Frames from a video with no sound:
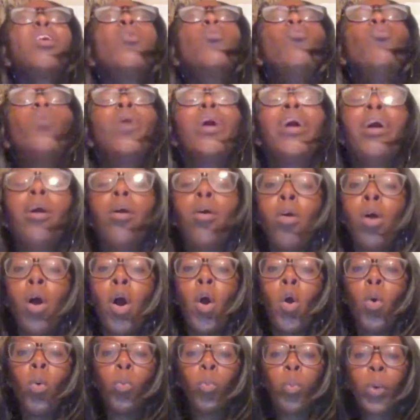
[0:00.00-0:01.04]
Well,
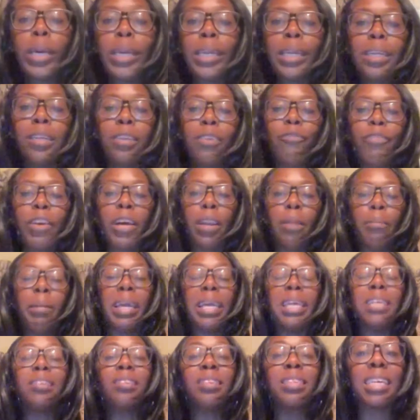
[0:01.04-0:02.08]
reading
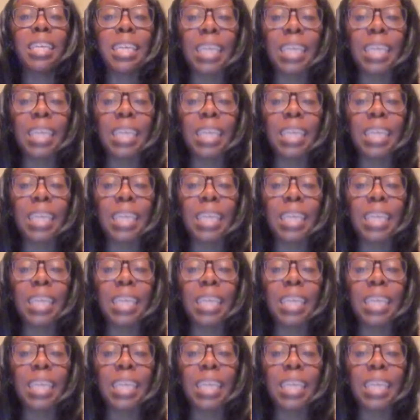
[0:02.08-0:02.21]
development is the